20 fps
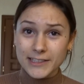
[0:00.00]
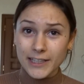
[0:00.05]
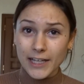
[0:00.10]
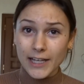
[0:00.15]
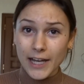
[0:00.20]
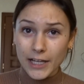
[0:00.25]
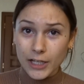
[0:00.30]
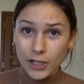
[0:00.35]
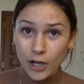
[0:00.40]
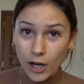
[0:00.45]
that
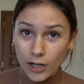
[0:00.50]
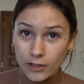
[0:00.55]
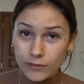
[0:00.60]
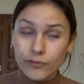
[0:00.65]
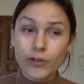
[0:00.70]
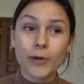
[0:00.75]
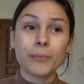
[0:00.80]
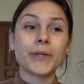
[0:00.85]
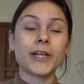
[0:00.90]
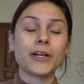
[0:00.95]
I got
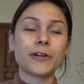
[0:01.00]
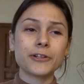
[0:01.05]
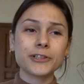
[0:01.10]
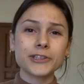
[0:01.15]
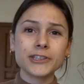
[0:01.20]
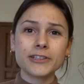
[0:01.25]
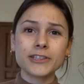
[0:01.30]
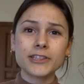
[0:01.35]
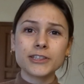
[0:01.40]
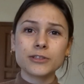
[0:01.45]
from the
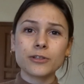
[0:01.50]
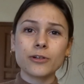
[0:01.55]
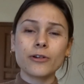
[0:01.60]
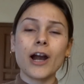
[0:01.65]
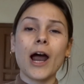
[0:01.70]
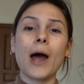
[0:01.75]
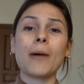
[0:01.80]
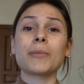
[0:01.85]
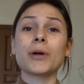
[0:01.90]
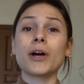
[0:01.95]
grocery
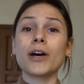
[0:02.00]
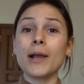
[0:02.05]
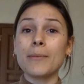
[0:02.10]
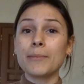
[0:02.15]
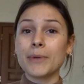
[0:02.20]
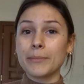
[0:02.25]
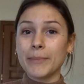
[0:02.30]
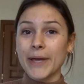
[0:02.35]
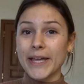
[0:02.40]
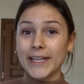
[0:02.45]
store, I'm gonna
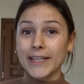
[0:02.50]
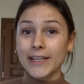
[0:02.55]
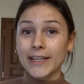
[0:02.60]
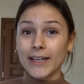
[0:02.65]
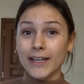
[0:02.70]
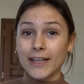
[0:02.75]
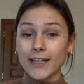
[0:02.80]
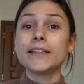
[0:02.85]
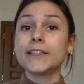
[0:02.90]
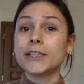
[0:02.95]
be
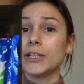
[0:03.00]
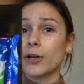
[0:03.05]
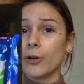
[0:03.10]
making the